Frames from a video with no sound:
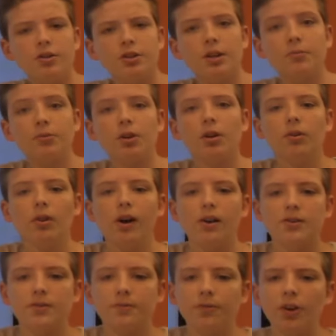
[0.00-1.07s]
Jim Crow
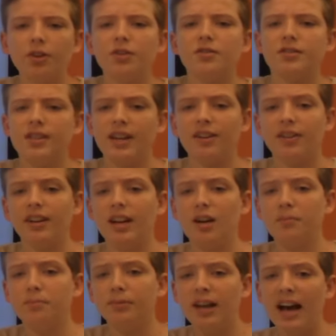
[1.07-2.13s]
laws further
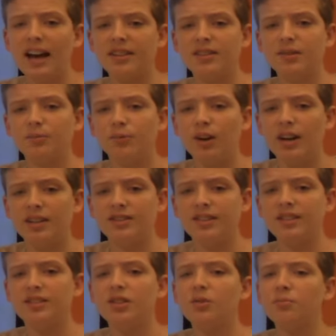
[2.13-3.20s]
segregated blacks and
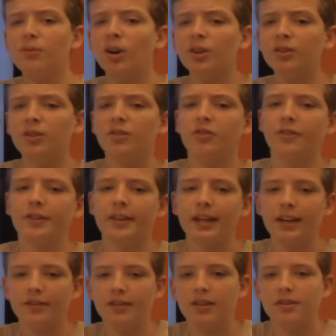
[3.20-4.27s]
whites until Martin Luther
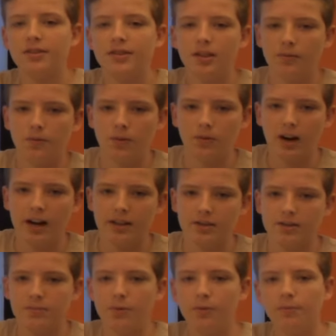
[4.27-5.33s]
King led the civil
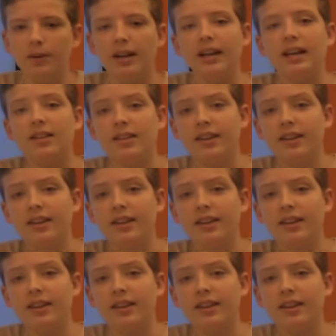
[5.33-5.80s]
rights movement in the